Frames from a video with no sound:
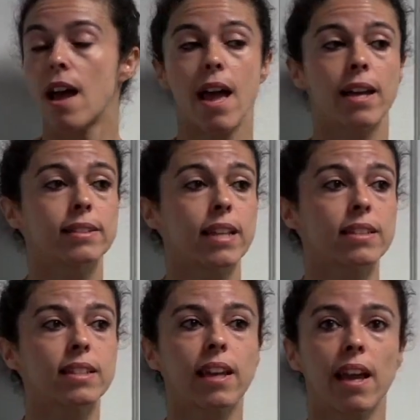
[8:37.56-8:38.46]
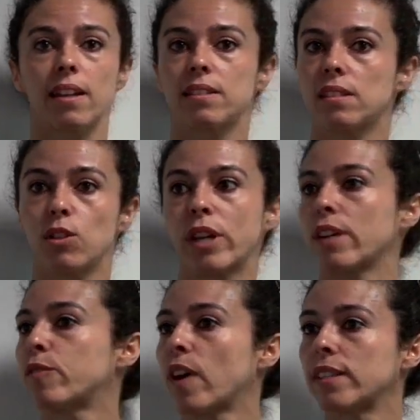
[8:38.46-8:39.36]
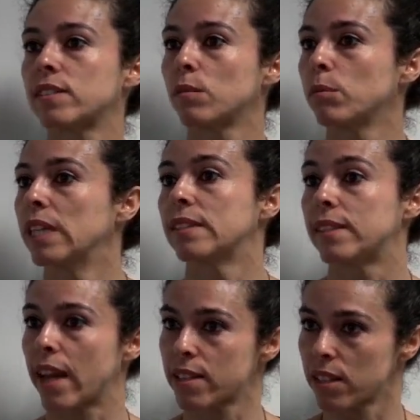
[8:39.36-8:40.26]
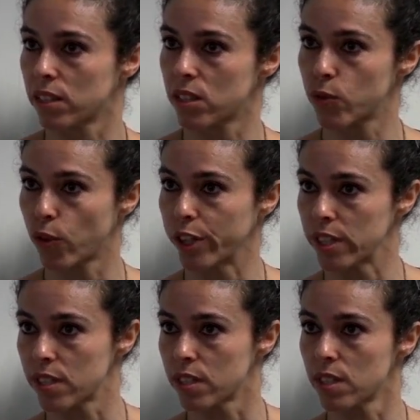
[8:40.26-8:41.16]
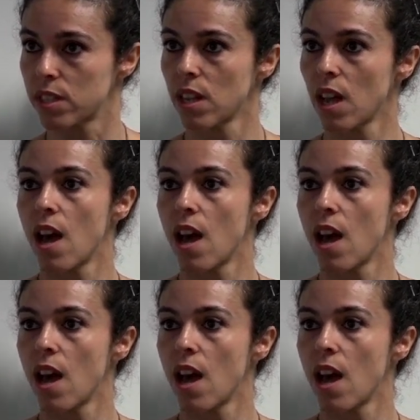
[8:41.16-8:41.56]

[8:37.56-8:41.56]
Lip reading: and that you can find them in the deserts, for instance.